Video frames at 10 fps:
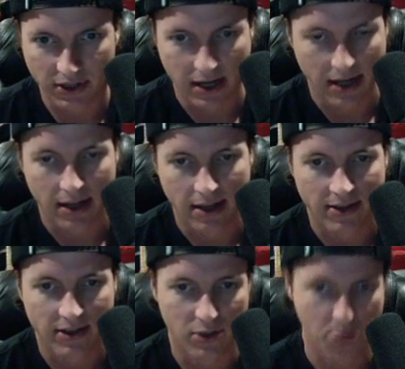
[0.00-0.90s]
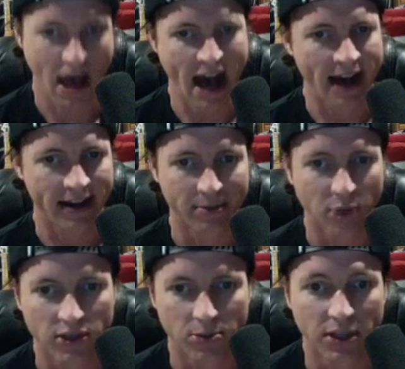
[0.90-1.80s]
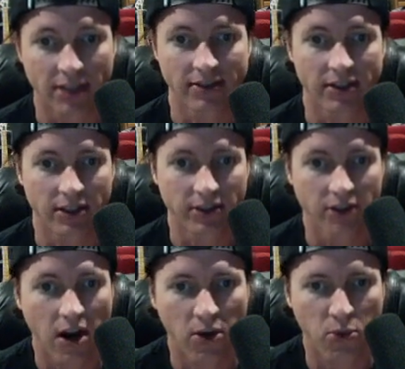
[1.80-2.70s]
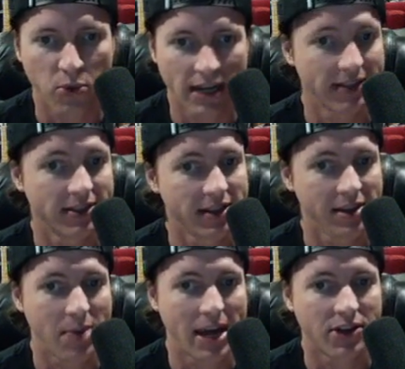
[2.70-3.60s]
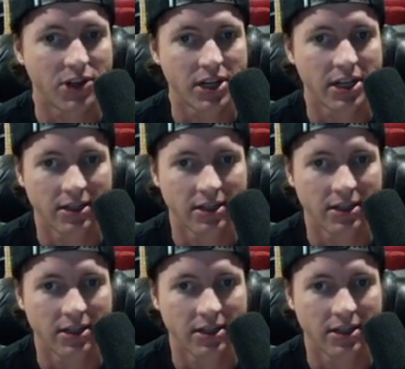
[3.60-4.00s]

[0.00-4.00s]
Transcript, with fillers: Uh, this is a pad, and I'm also playing this on guitar. We get a C major,